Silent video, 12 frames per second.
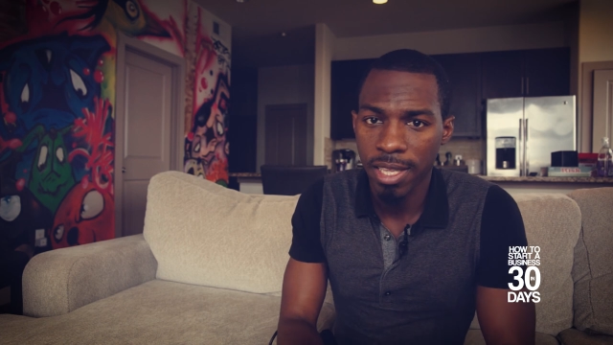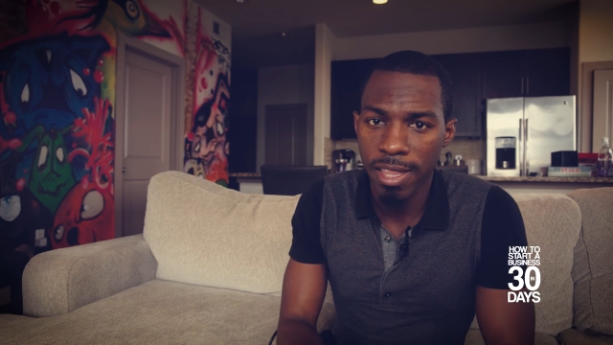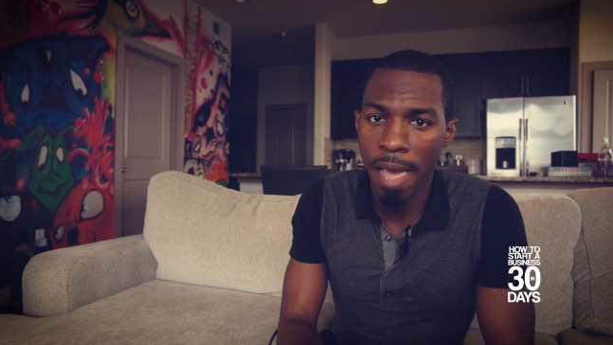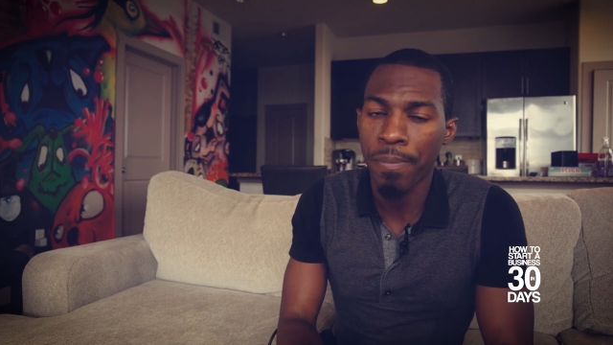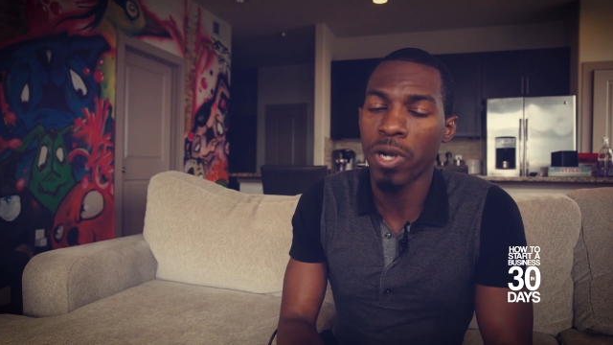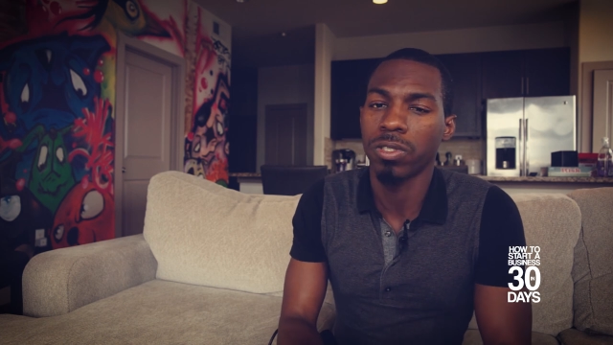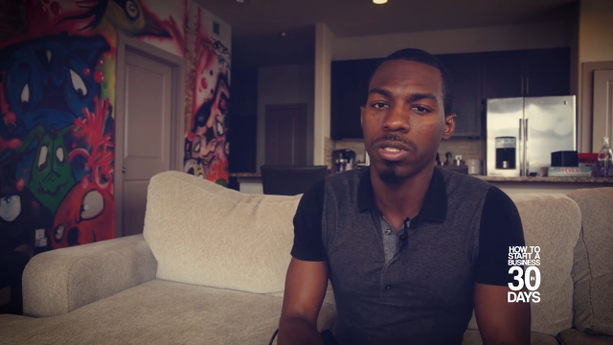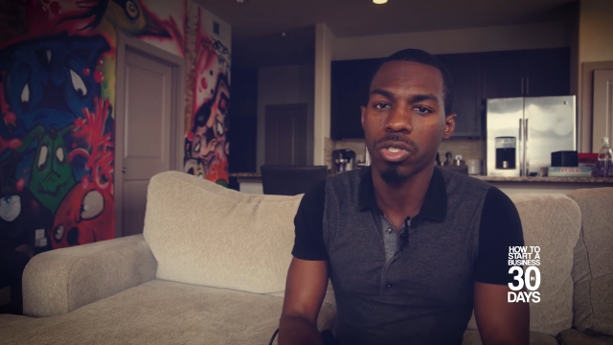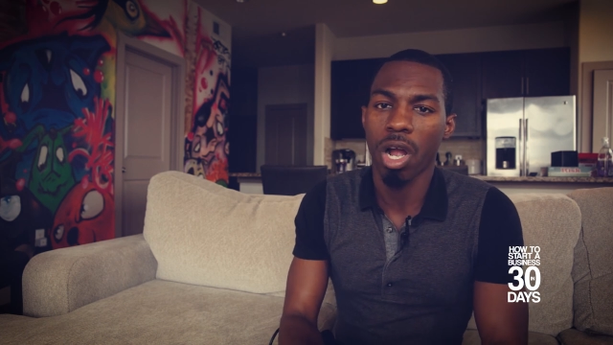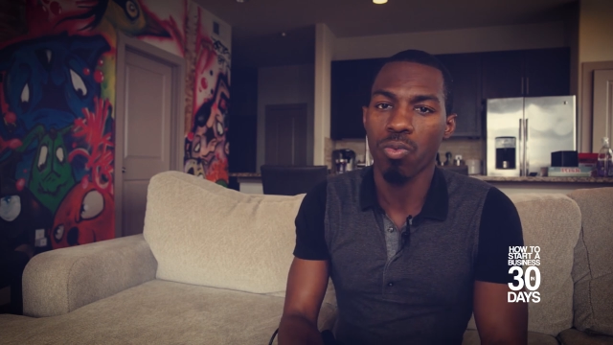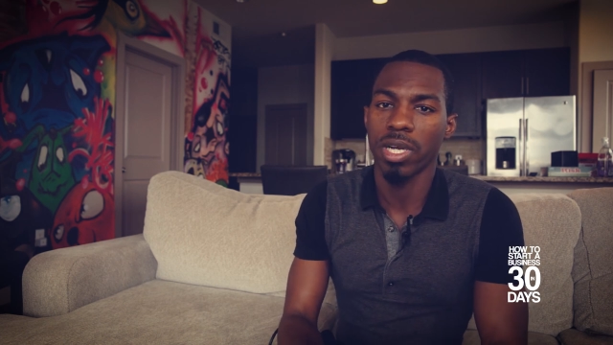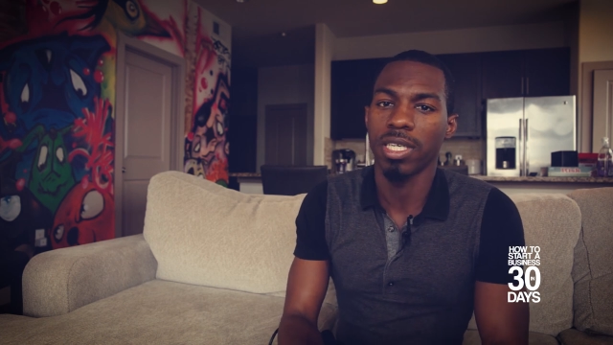that person
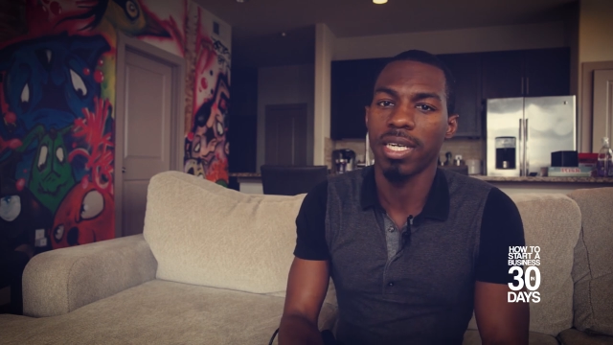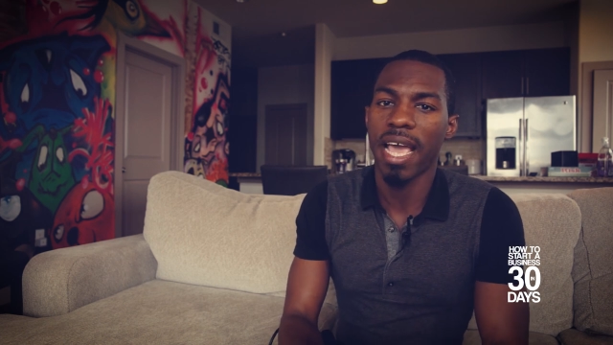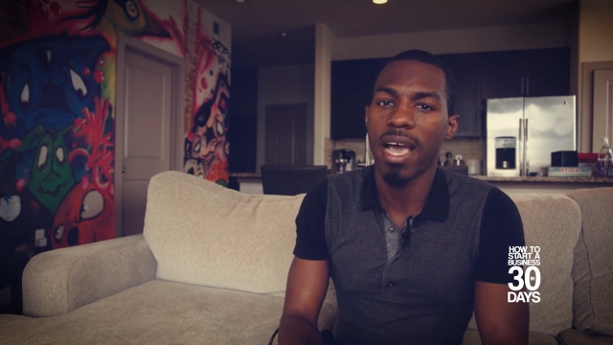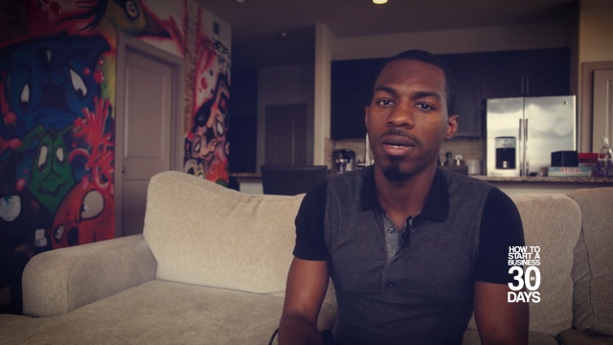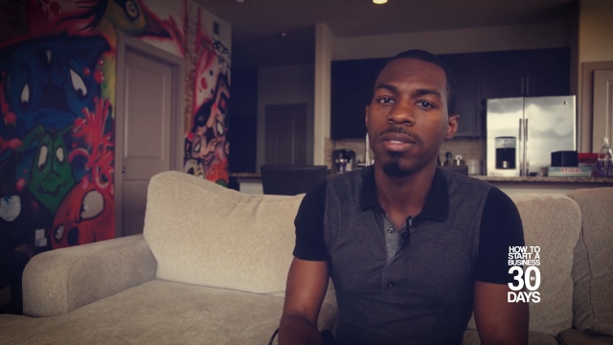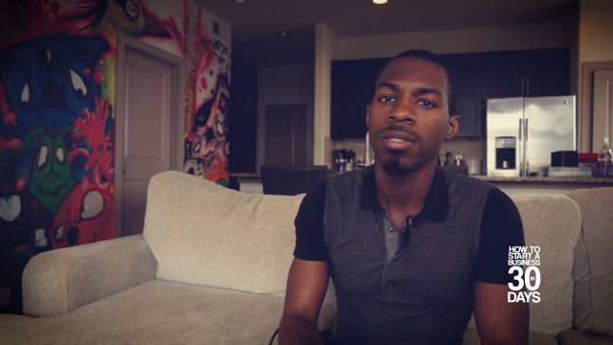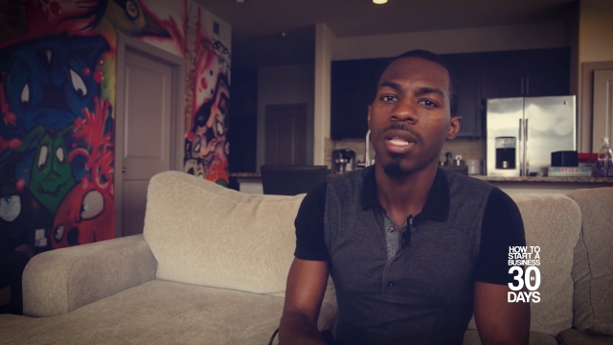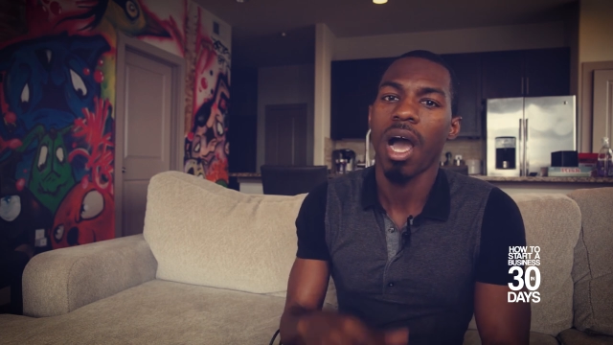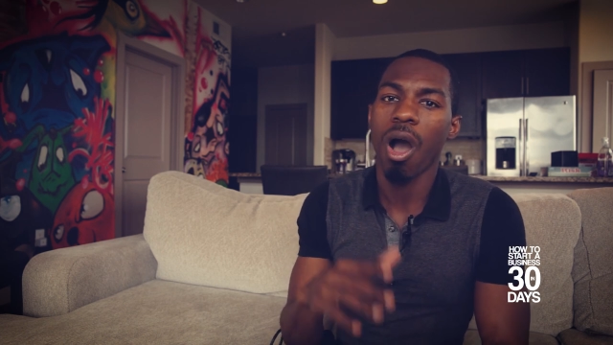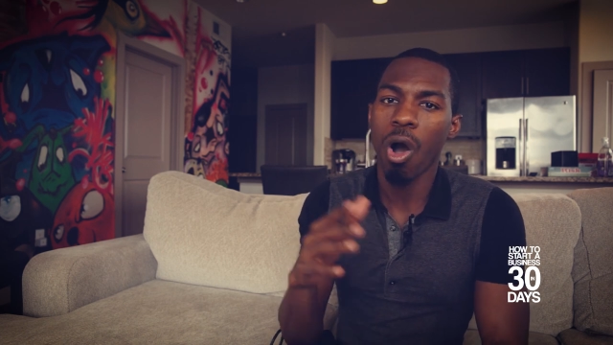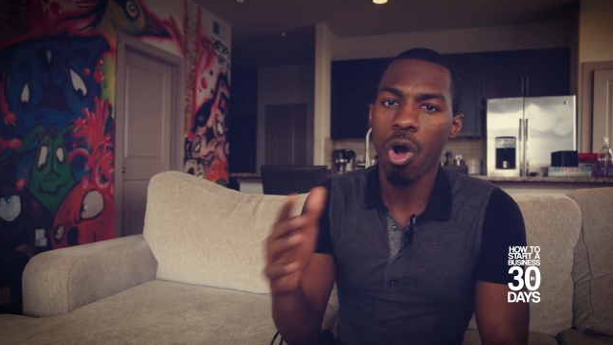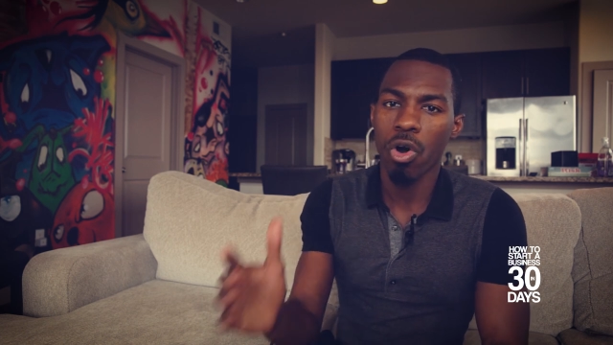started running down
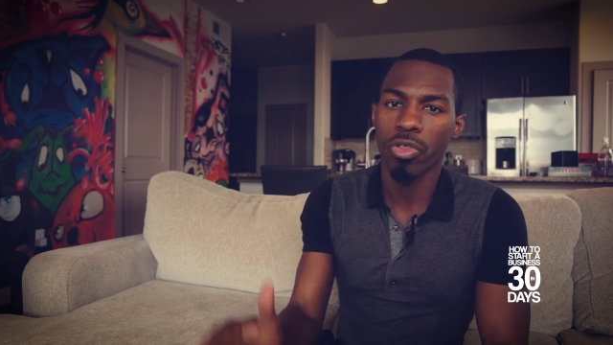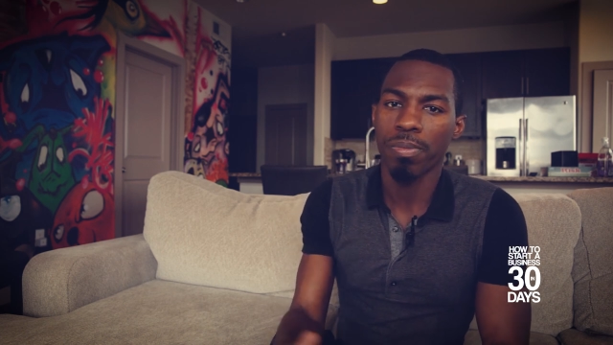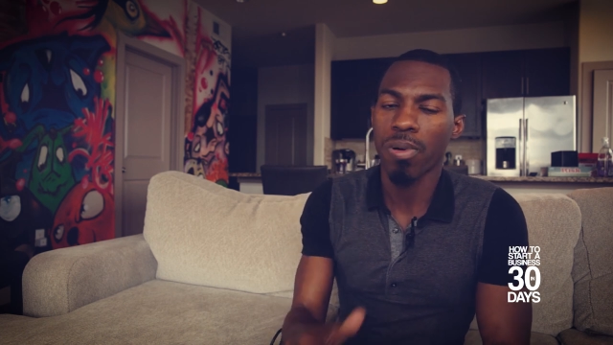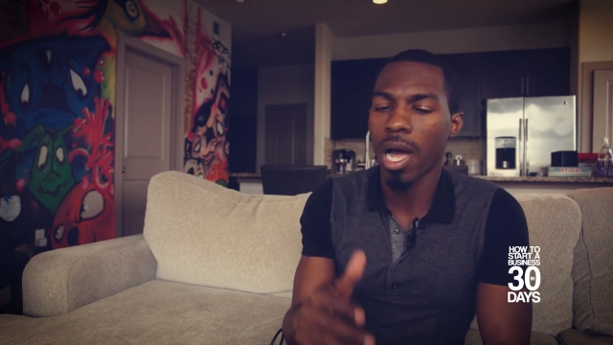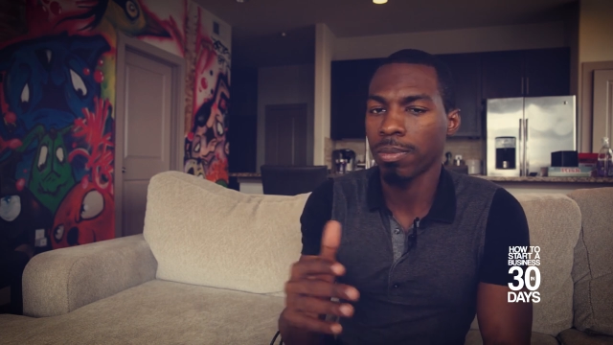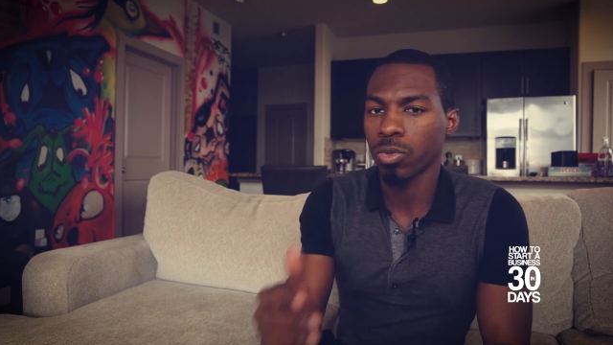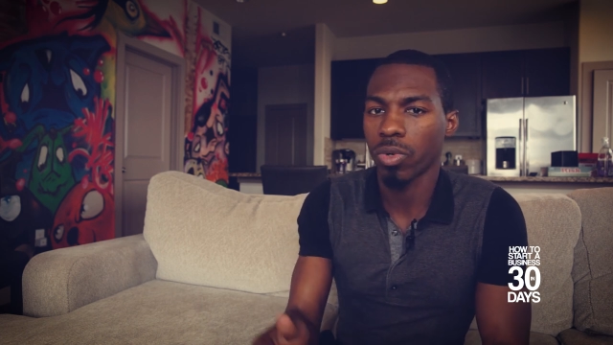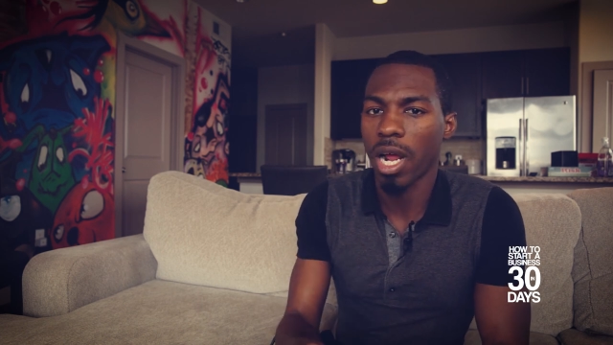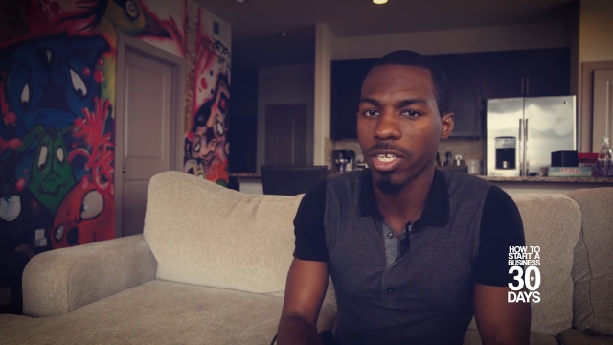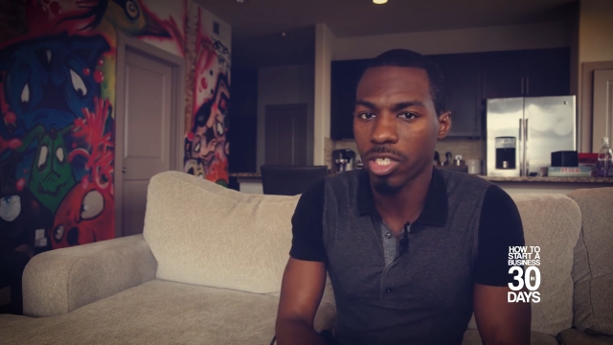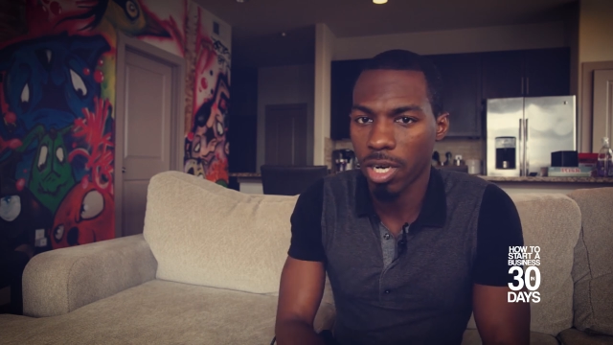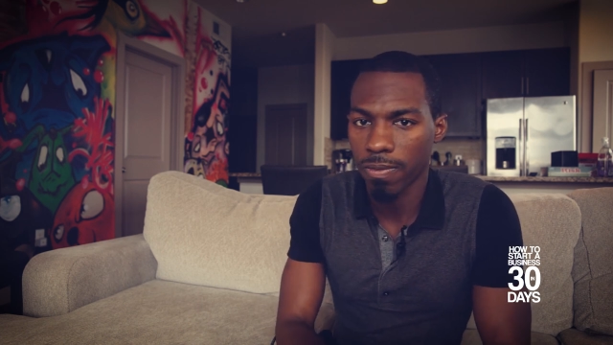all the problems with
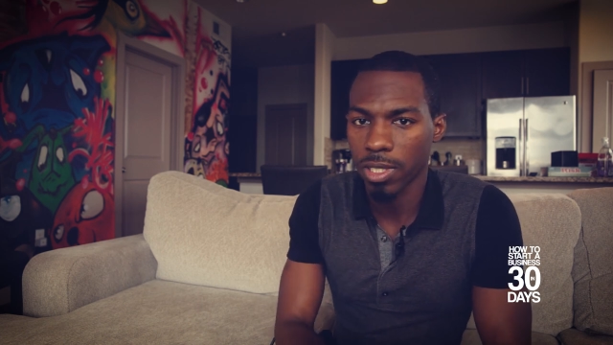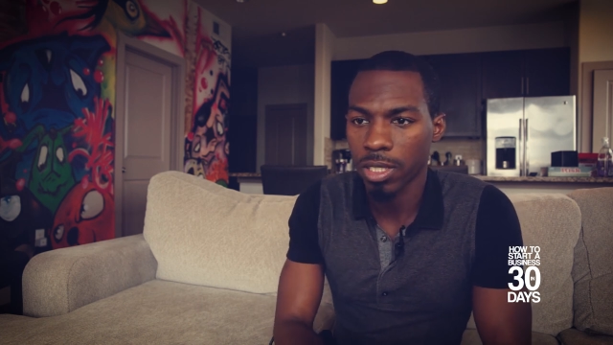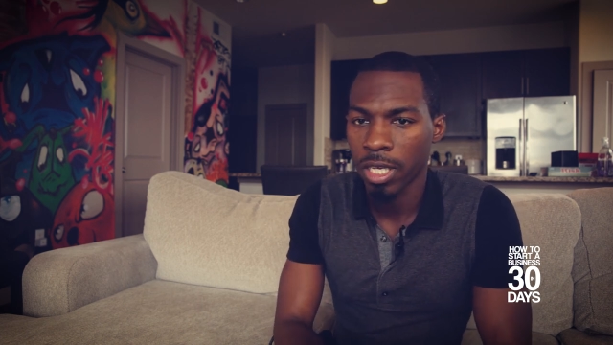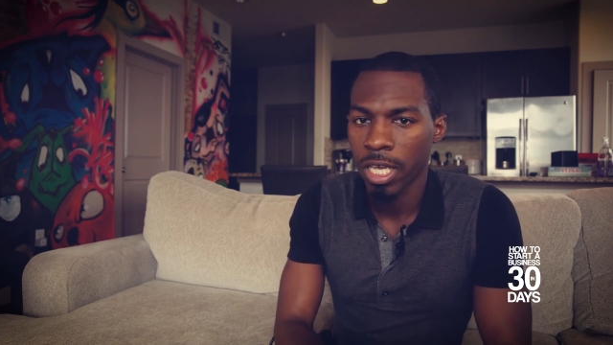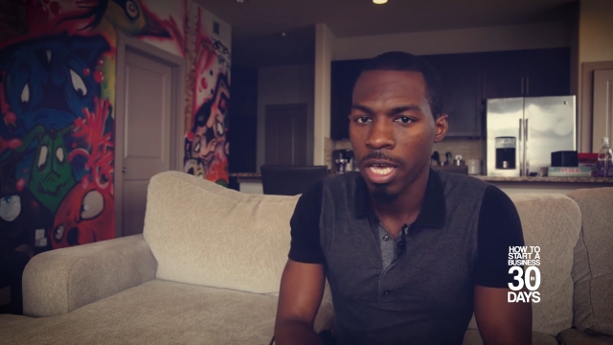our service.